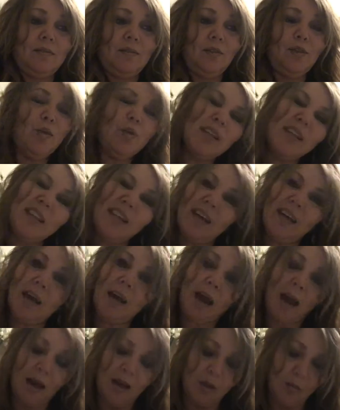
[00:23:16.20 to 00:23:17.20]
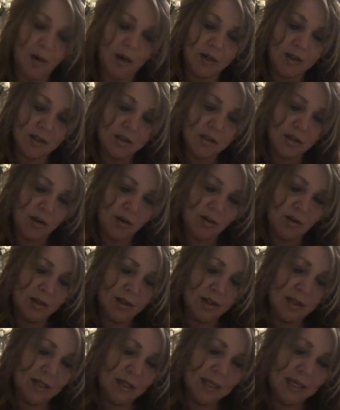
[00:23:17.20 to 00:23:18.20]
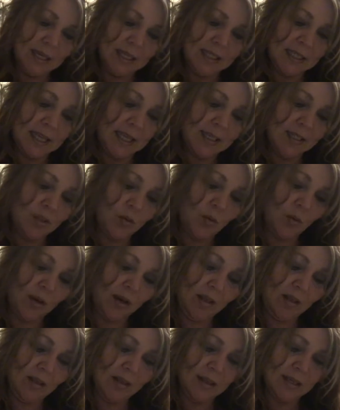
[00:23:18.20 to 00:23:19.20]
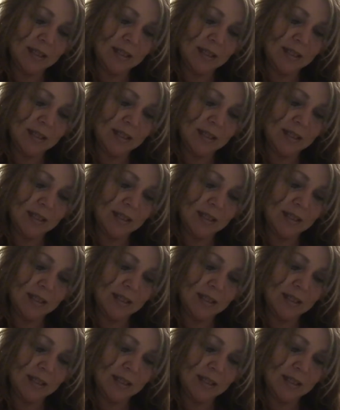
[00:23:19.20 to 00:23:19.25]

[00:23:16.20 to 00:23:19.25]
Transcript: you can get it anywhere, so it takes away the